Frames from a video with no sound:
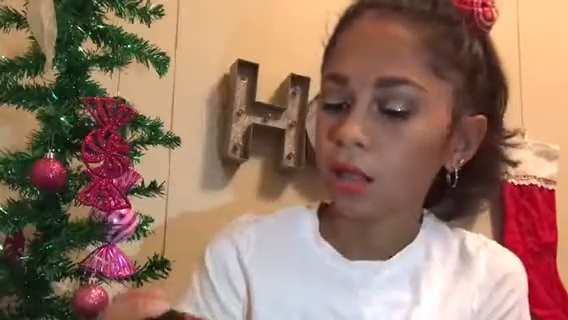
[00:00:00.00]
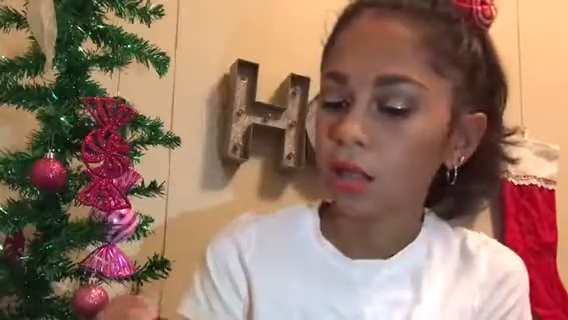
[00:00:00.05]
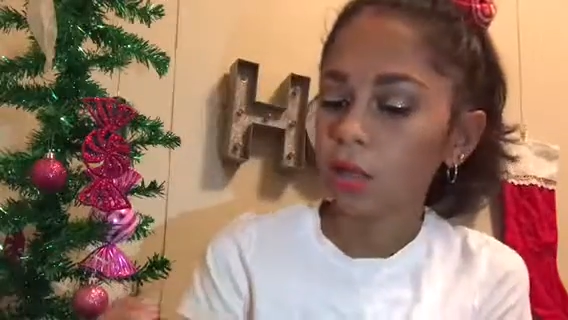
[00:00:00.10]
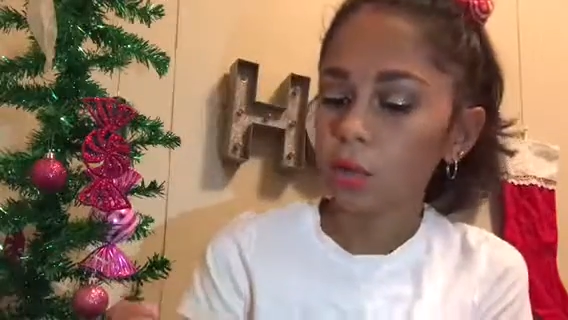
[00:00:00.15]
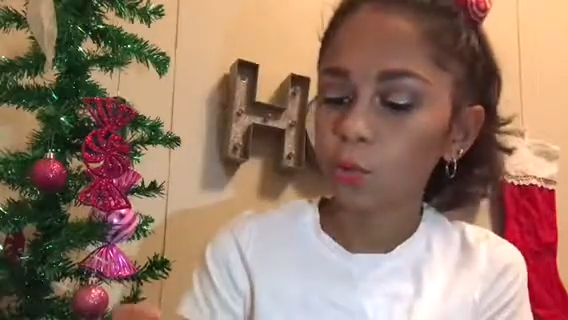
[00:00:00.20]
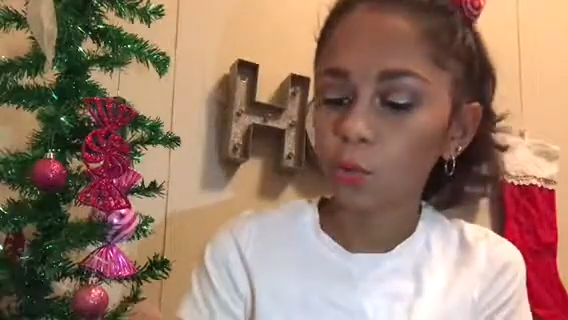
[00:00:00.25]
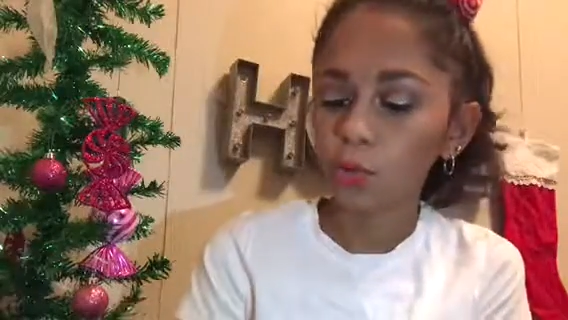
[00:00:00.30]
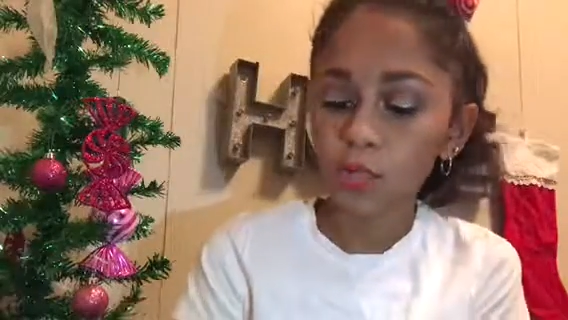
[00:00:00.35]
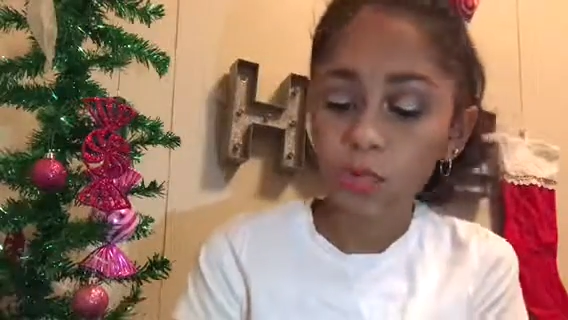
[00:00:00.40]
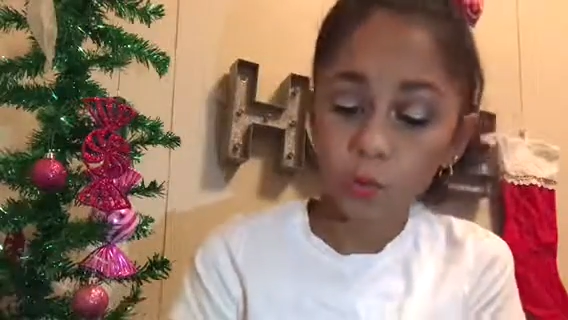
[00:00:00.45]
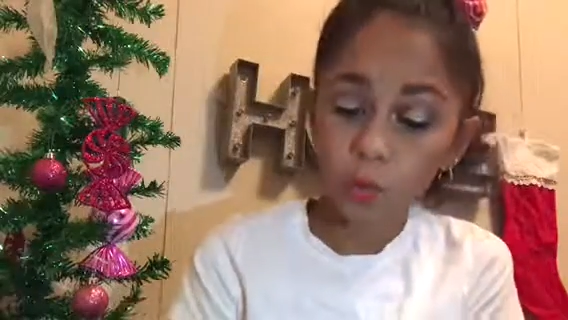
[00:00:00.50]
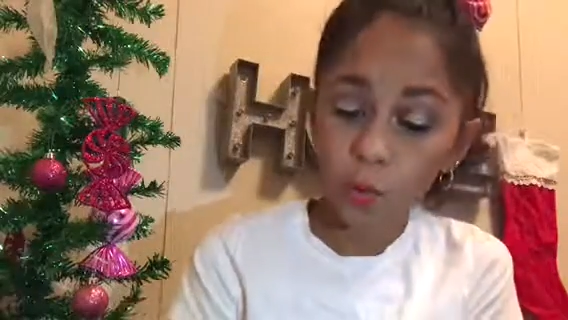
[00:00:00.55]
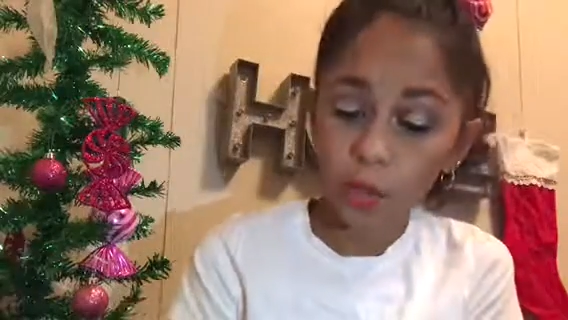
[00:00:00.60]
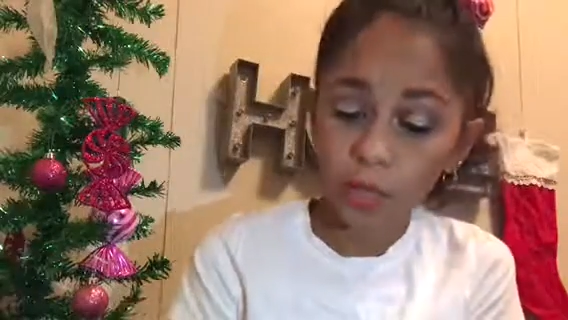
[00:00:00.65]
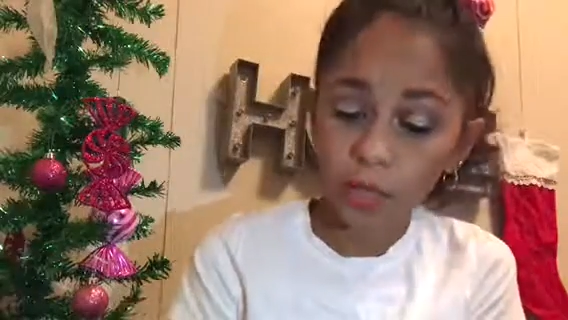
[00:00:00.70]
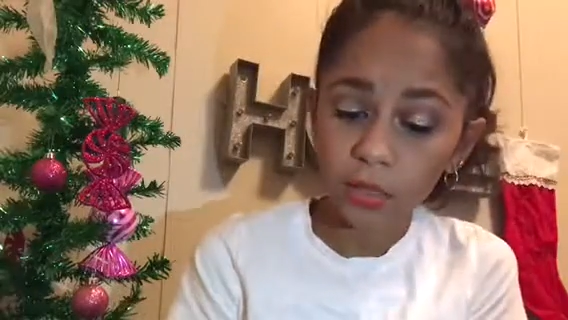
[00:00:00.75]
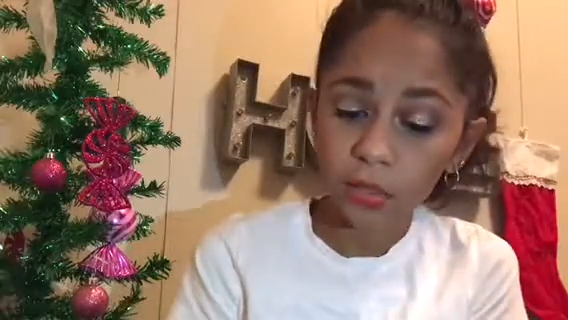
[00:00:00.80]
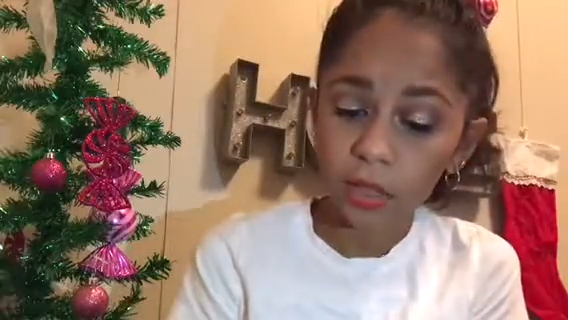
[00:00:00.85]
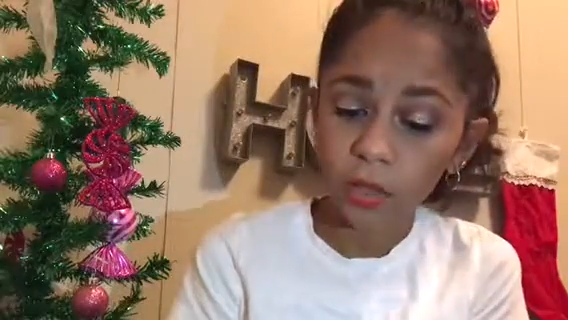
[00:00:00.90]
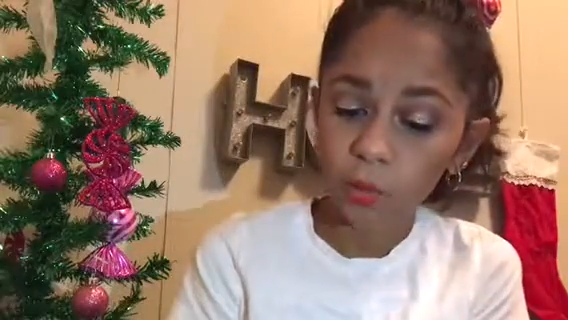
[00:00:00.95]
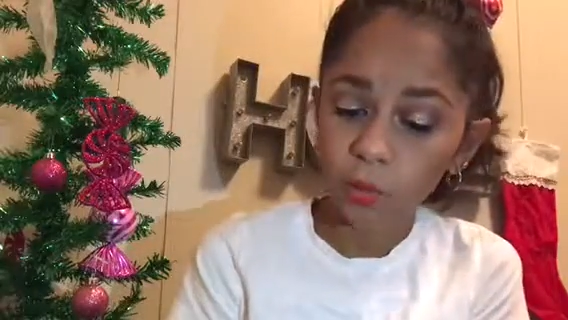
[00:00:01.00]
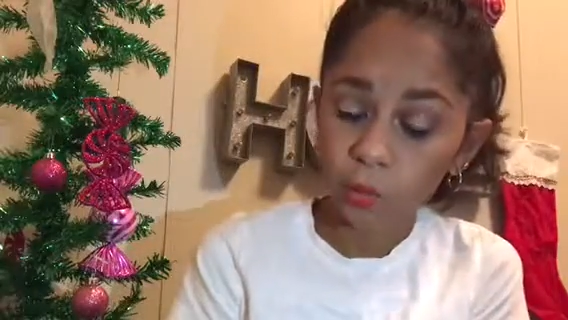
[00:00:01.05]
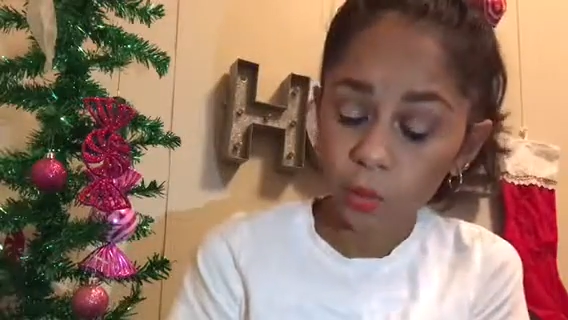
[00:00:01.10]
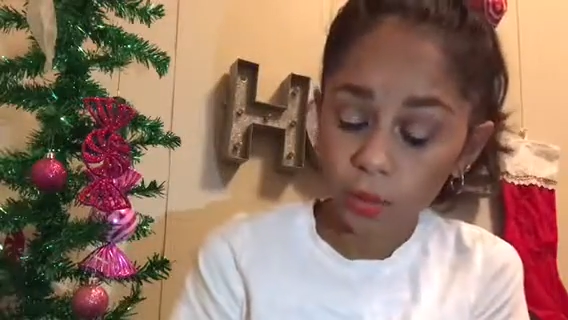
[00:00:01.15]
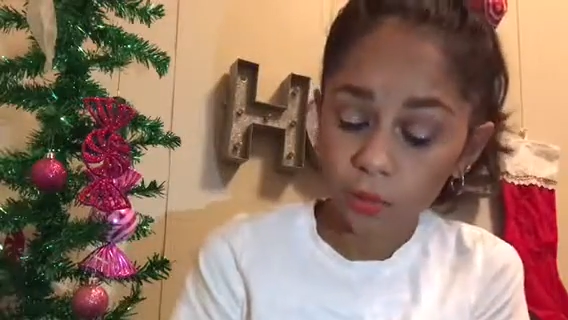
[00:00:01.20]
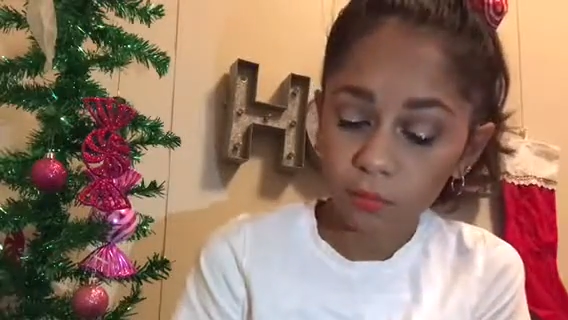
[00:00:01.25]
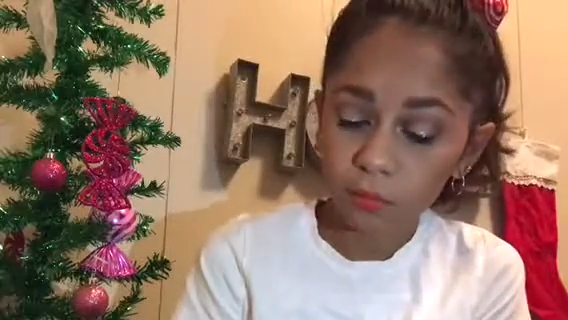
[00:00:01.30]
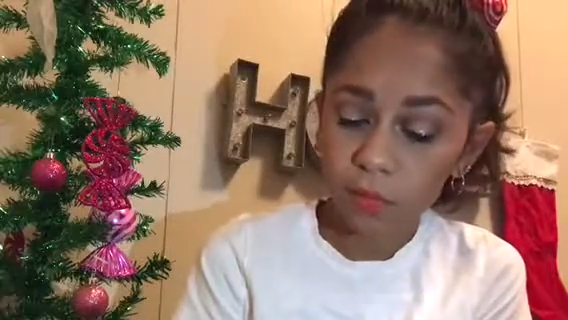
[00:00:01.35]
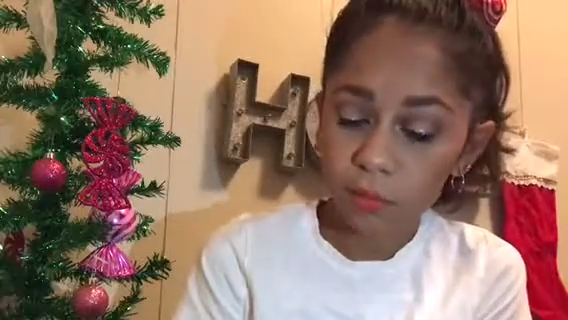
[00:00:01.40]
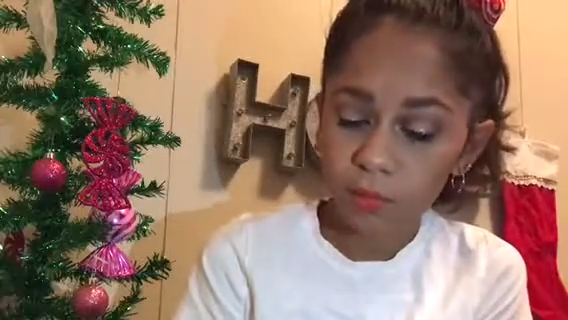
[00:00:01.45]
Liquid Suede
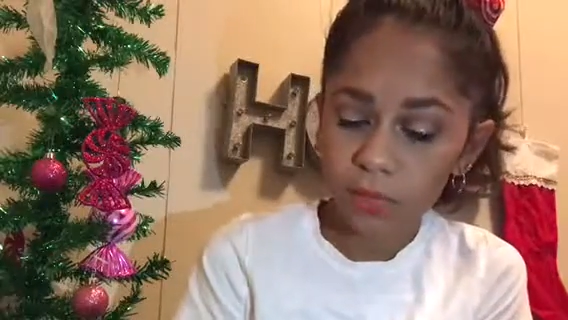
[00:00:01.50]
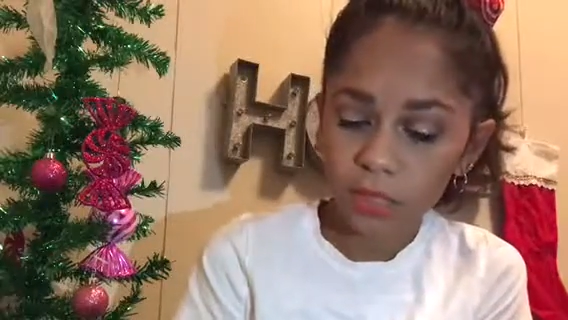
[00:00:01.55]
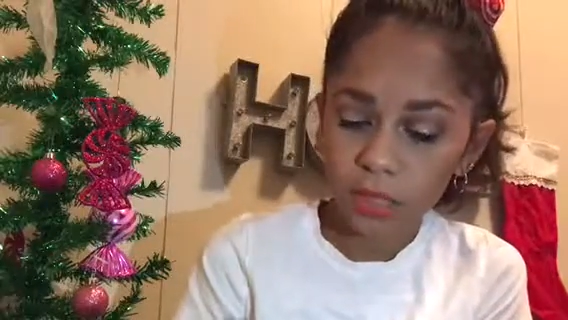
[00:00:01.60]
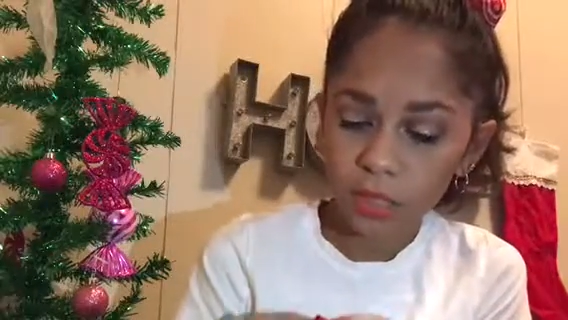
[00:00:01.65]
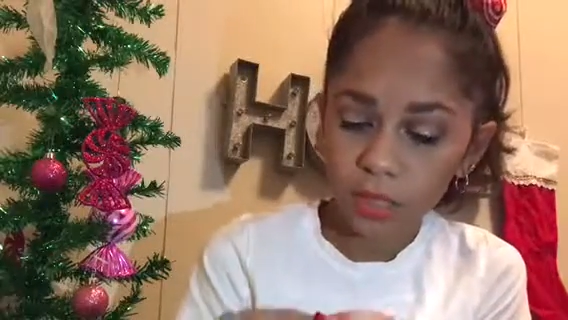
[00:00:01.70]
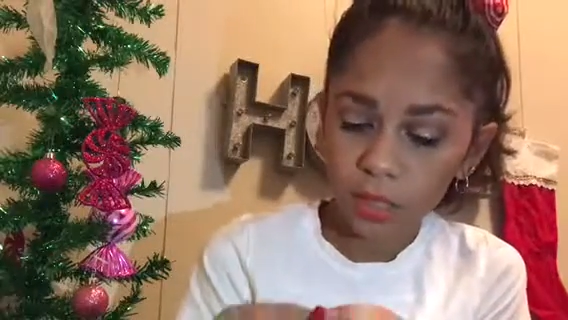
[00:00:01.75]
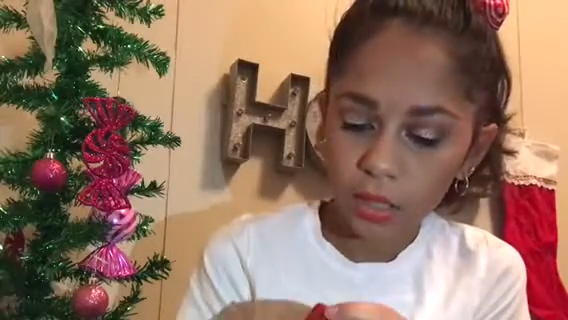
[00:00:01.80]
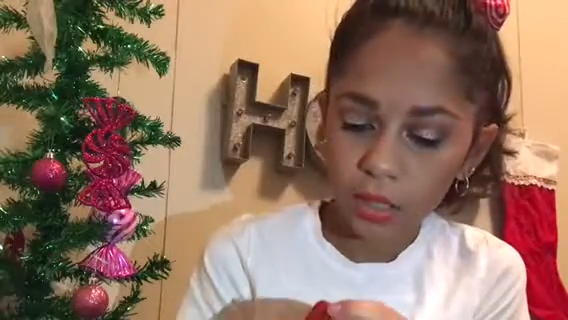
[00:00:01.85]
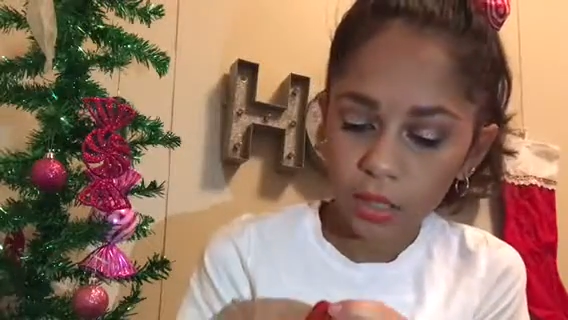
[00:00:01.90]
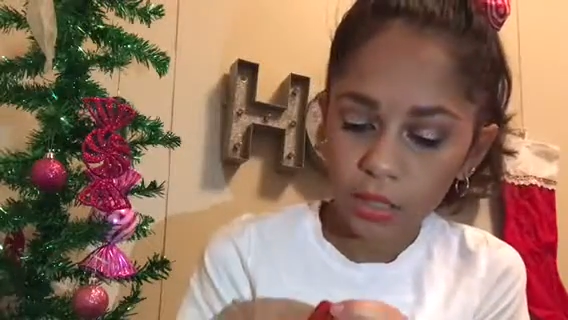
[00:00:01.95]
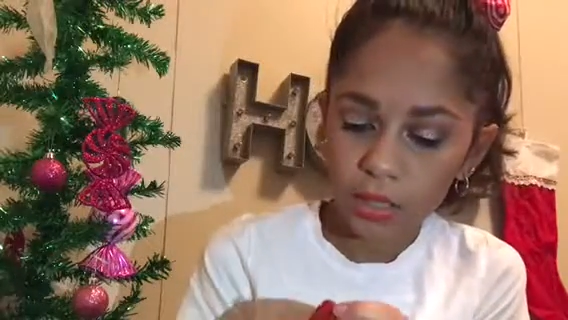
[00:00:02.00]
Cream Lipstick.